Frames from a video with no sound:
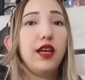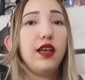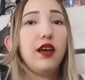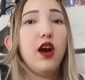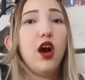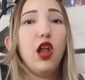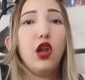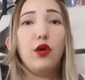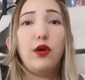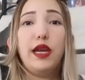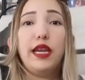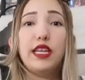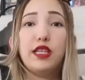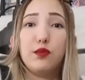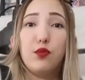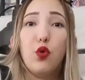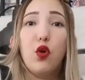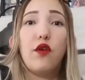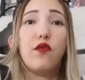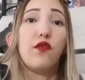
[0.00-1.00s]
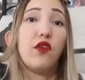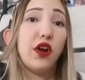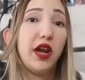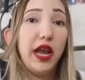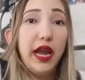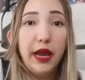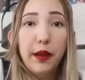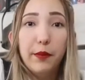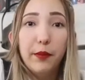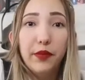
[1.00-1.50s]
Halloween is more for
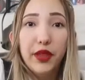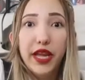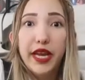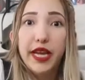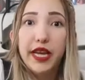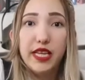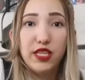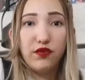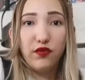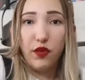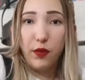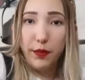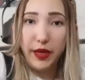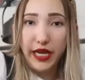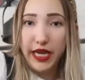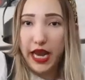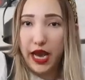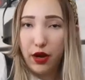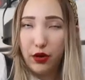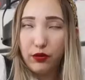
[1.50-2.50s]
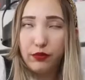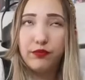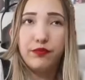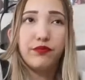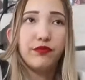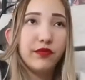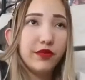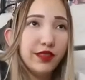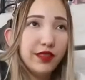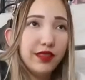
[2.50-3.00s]
him than it is for me now.
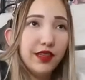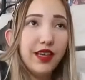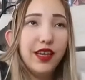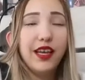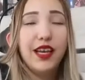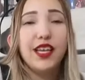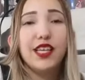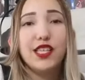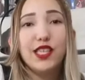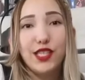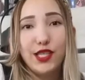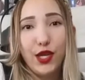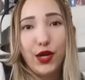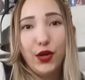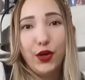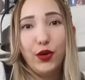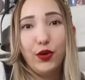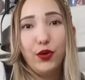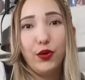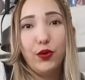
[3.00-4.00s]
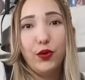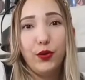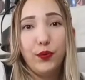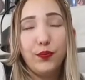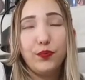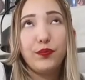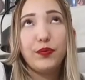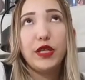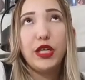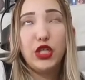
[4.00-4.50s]
So
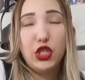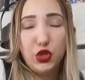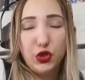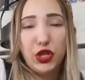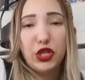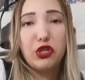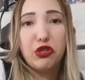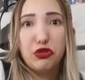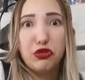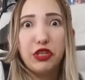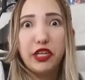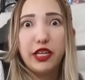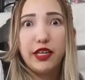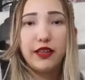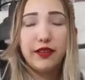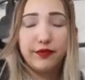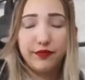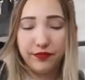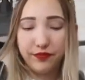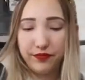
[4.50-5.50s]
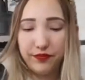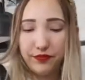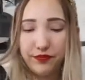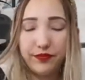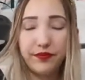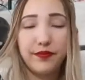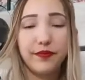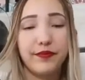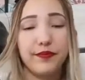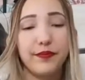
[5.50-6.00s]
trick-or-treating.
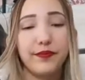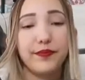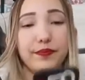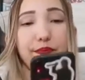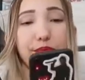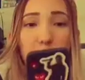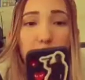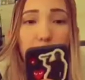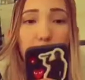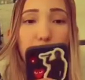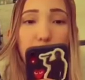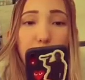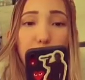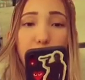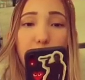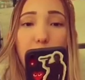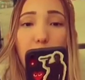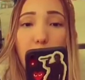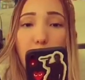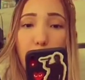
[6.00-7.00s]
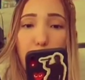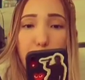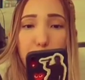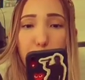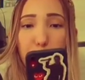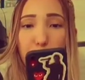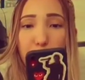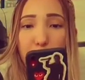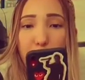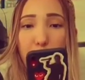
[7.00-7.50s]
You're in a horror
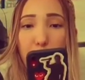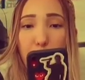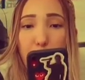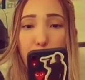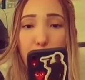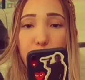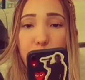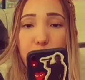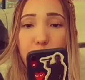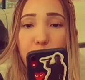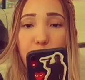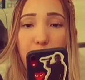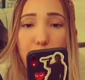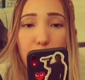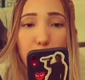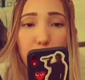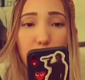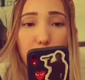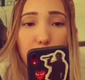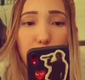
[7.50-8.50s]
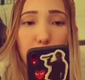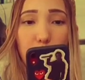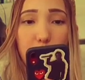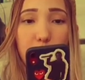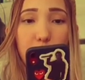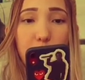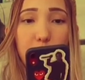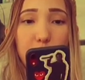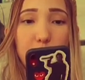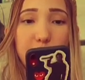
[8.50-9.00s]
movie. Are you the final girl,
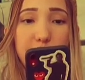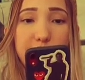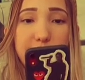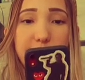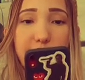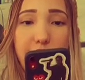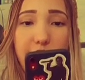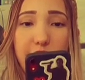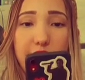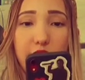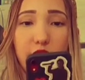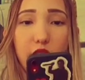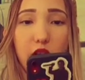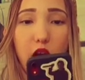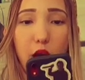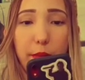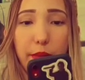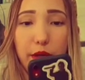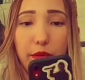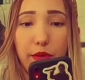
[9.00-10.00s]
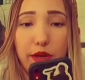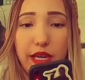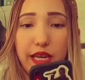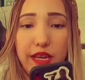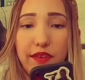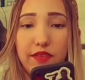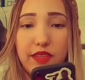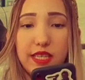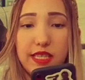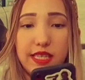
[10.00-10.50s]
the first to die, the comic
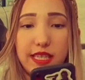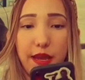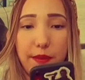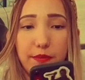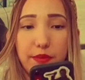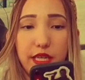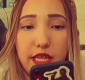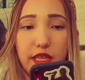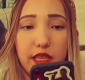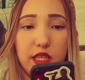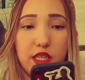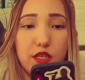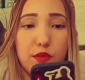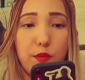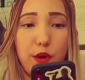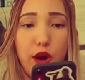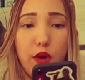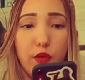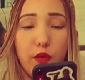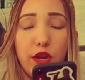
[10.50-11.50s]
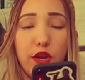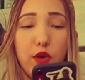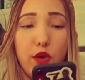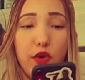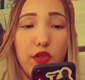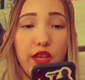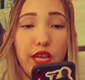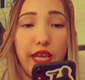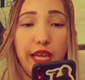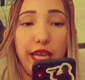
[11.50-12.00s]
relief, the skeptic, the smart one, or
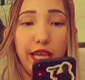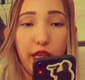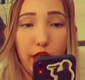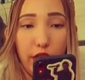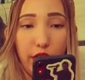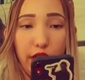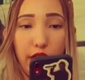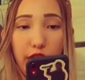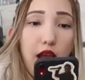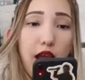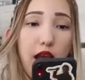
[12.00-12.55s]
the killer?